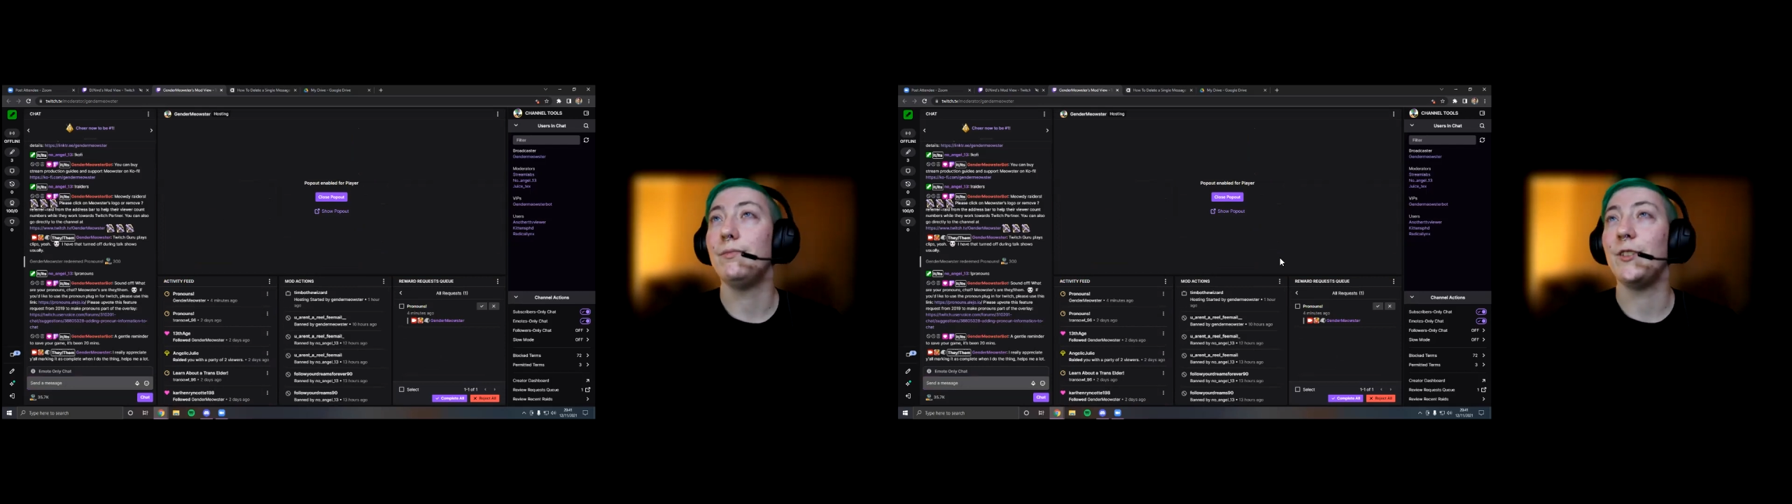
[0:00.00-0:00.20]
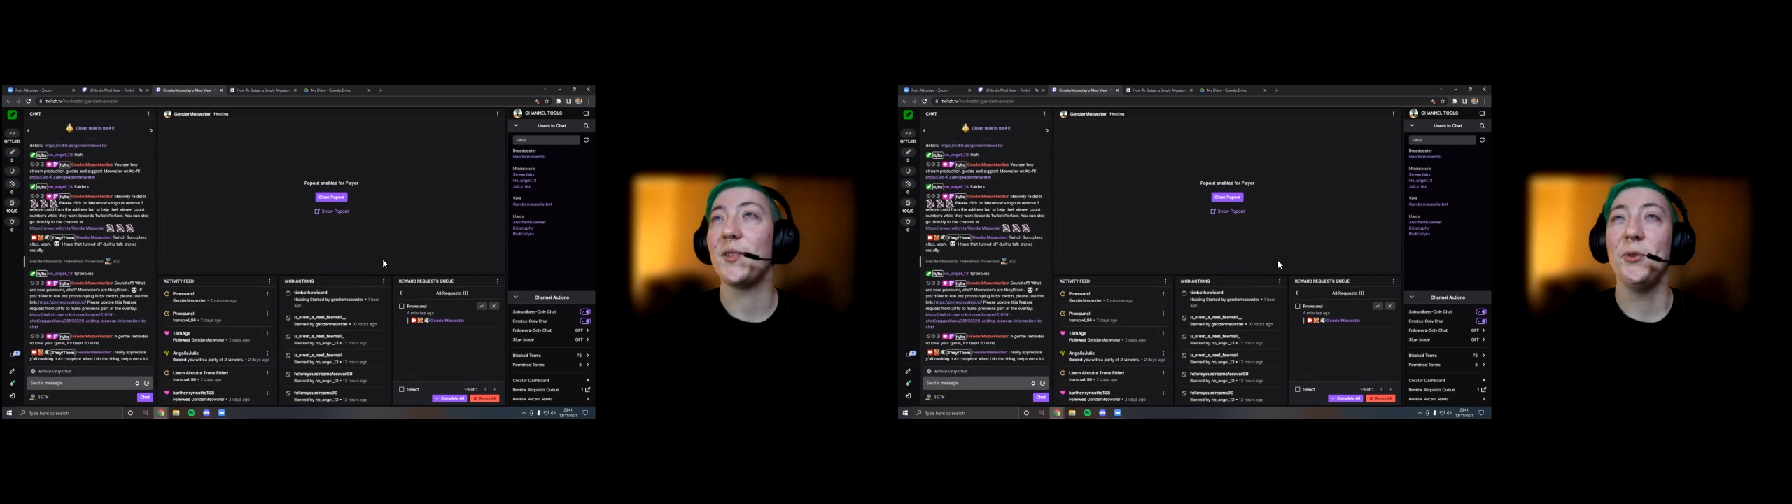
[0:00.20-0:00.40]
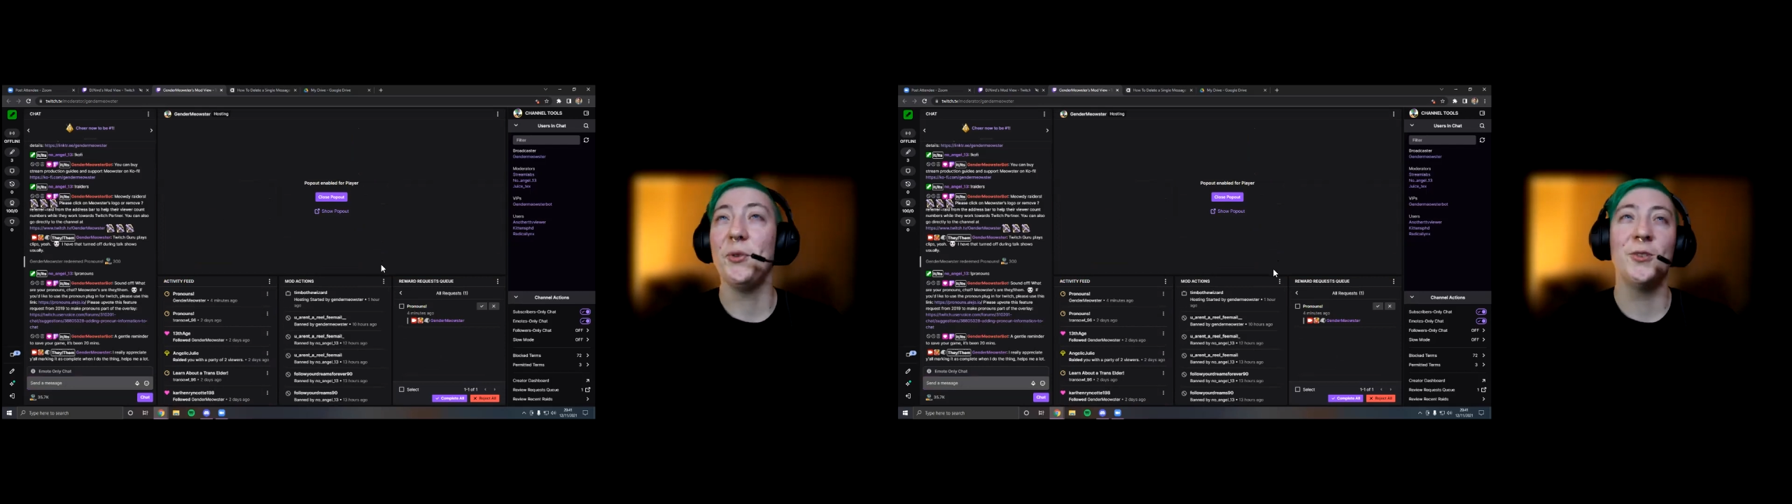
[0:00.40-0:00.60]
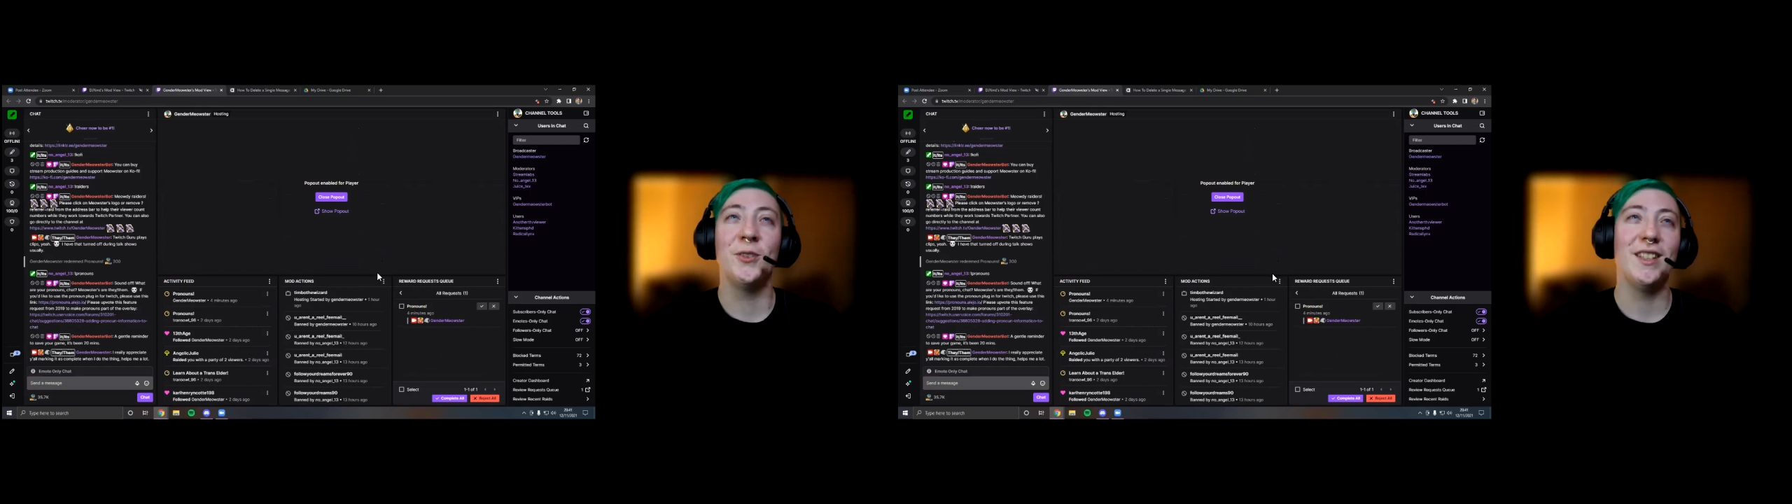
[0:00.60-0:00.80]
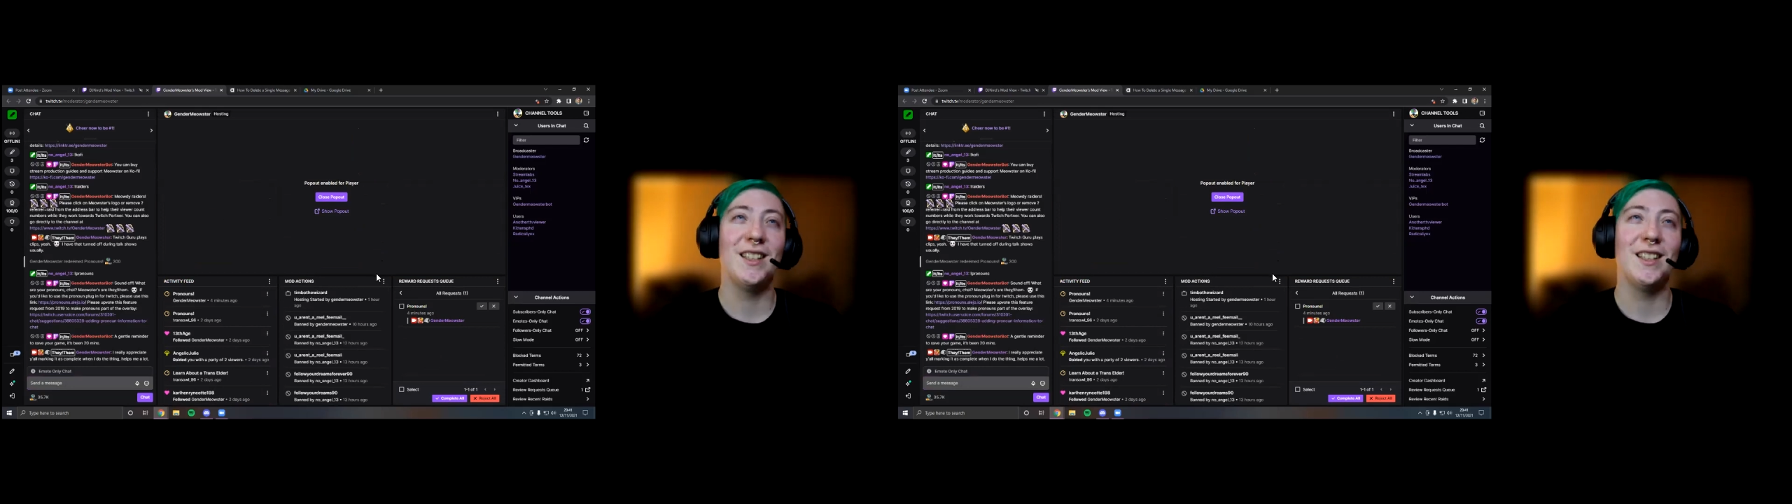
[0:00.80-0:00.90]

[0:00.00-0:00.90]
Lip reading: visible.